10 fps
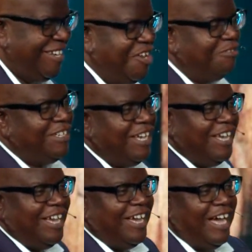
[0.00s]
No.
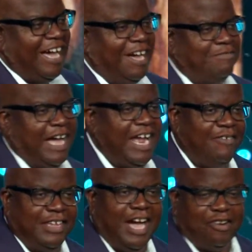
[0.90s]
I
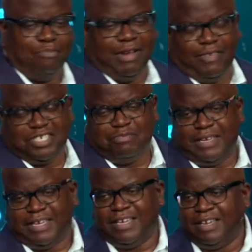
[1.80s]
have the honor and privilege to
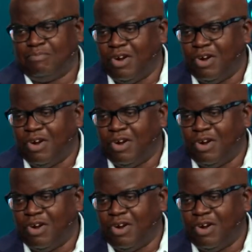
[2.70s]
be a